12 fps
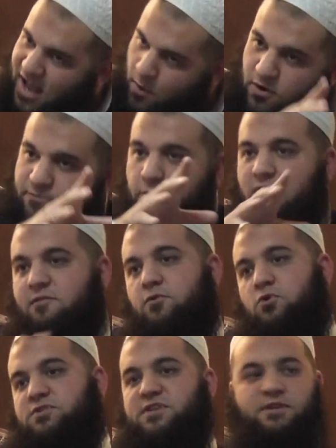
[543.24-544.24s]
Allah will forgive
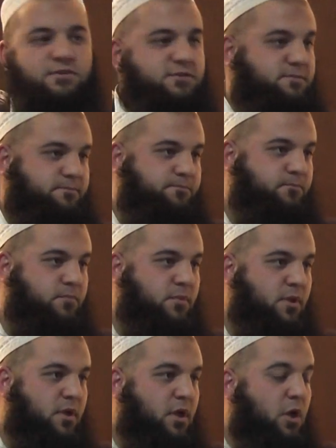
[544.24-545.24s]
your sins.
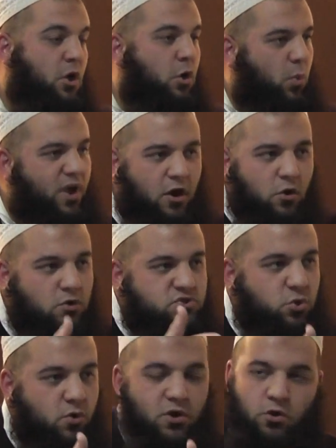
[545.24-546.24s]
We are
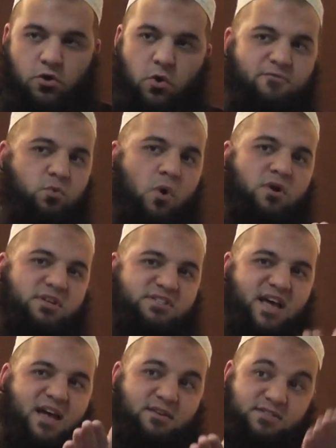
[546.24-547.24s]
not to look, you have to
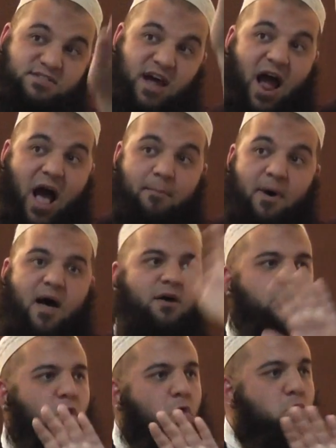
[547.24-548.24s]
understand,
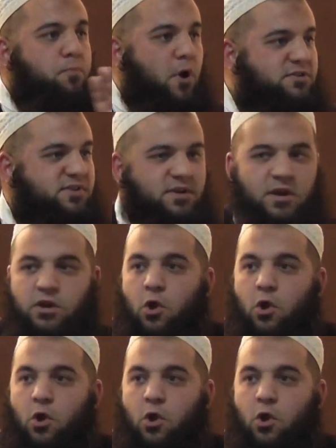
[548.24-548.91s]
Sahaba, no person,